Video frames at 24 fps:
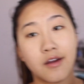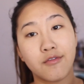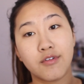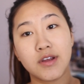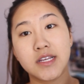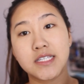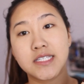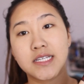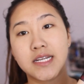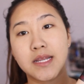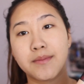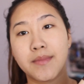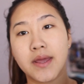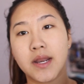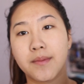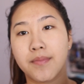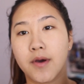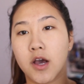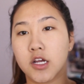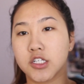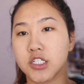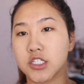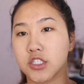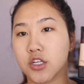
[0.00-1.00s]
I recently made a
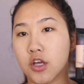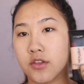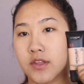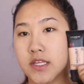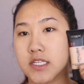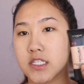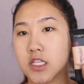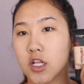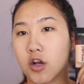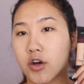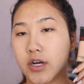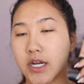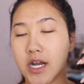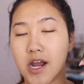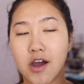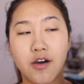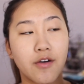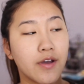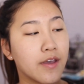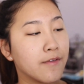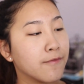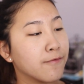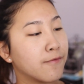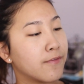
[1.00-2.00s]
purchase on this
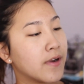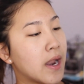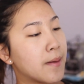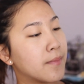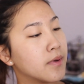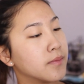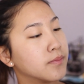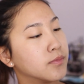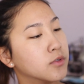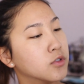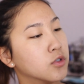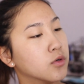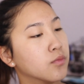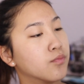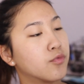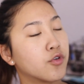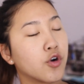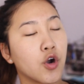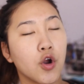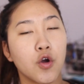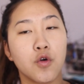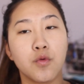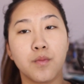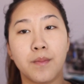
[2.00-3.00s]
L'Oreal Inflammable
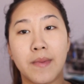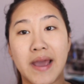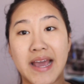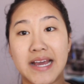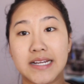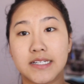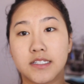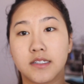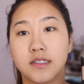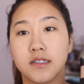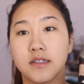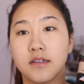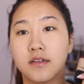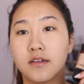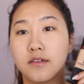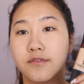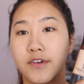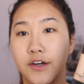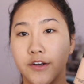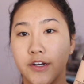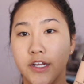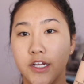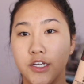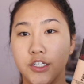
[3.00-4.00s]
Pro Matte
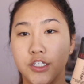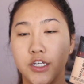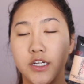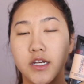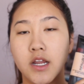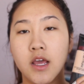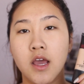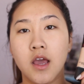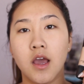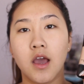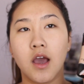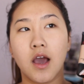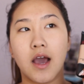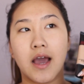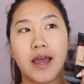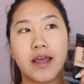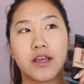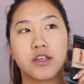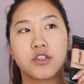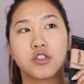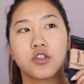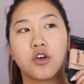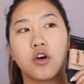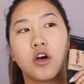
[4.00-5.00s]
Foundation.
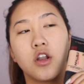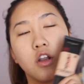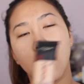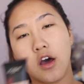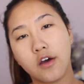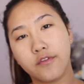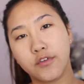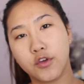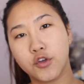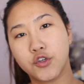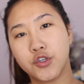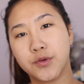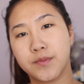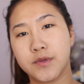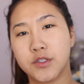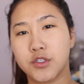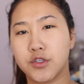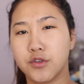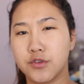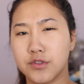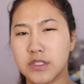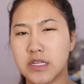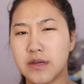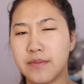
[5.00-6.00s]
I saw a lot of
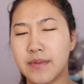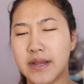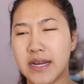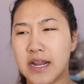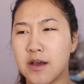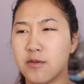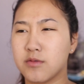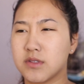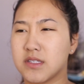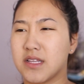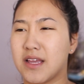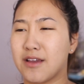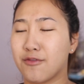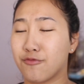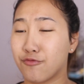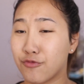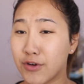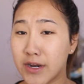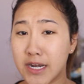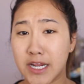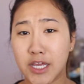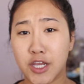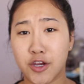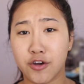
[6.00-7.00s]
YouTubers use them and I was like
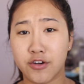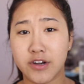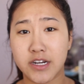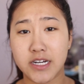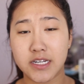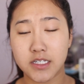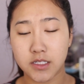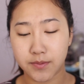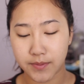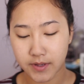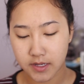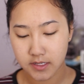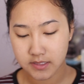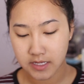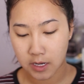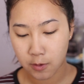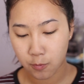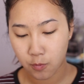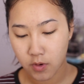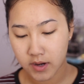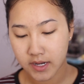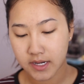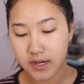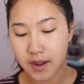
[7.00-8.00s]
really curious because I
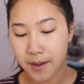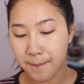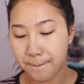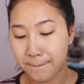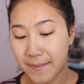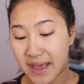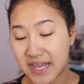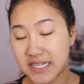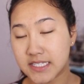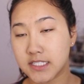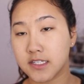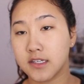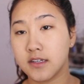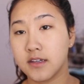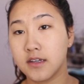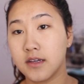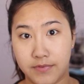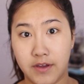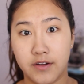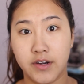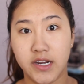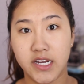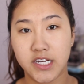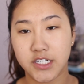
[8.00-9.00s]
wanted a matte
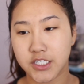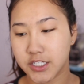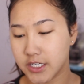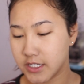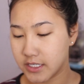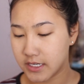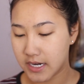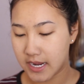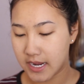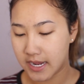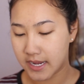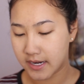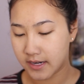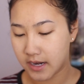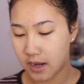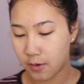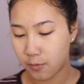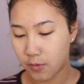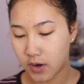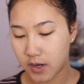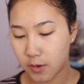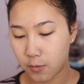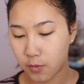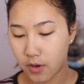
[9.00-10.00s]
foundation and I
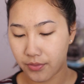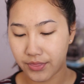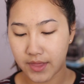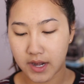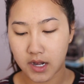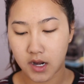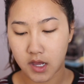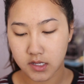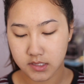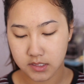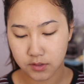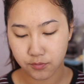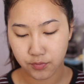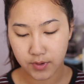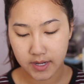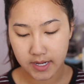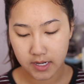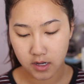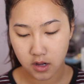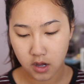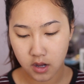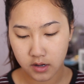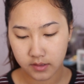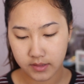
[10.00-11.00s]
wanted one that lasted really
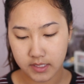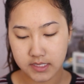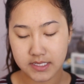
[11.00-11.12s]
long.